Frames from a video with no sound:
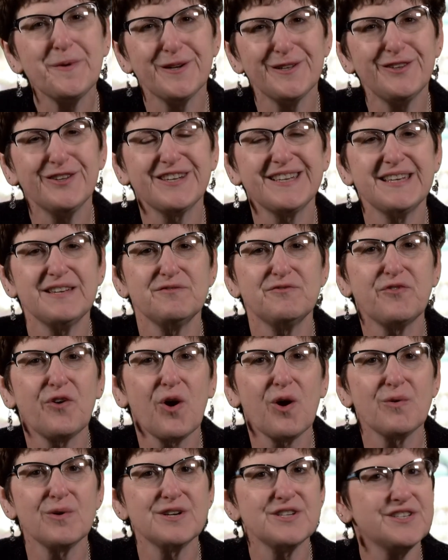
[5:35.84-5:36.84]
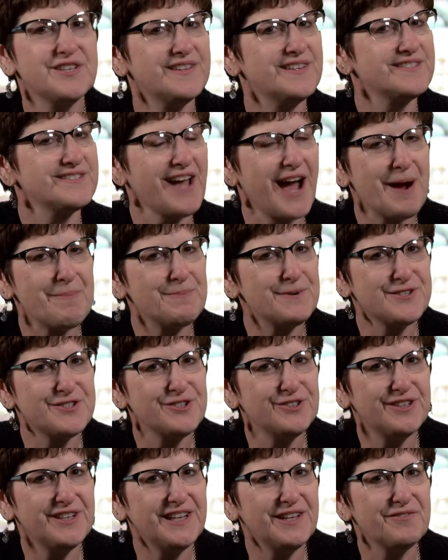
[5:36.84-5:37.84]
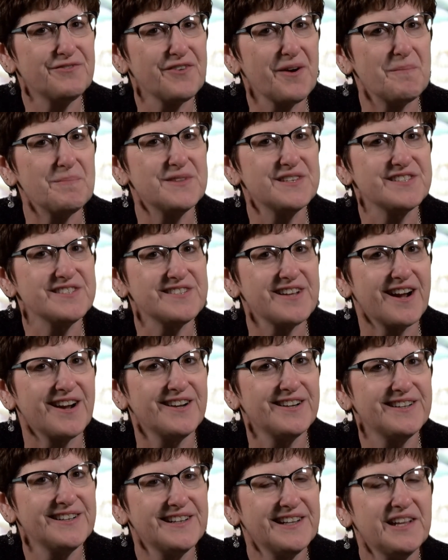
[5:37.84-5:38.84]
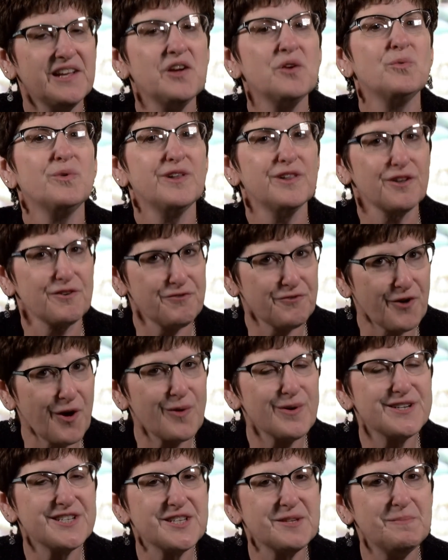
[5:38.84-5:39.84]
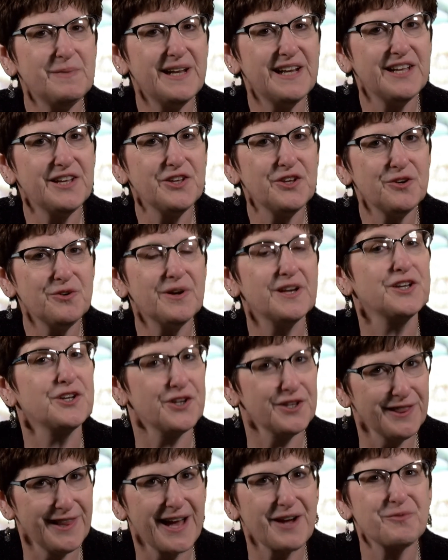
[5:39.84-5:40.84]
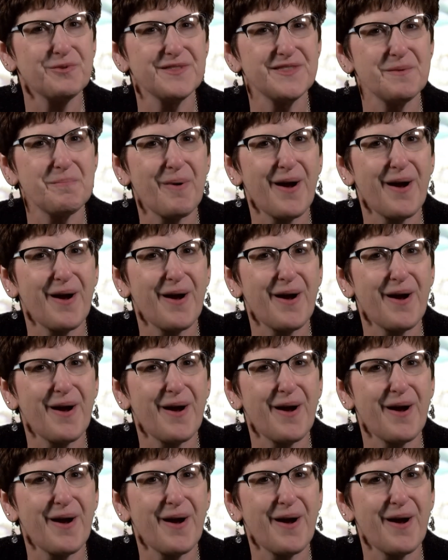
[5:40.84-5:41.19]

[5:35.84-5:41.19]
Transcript: you're looking forward to this opportunity from the start. We look forward to meeting you, and good luck with the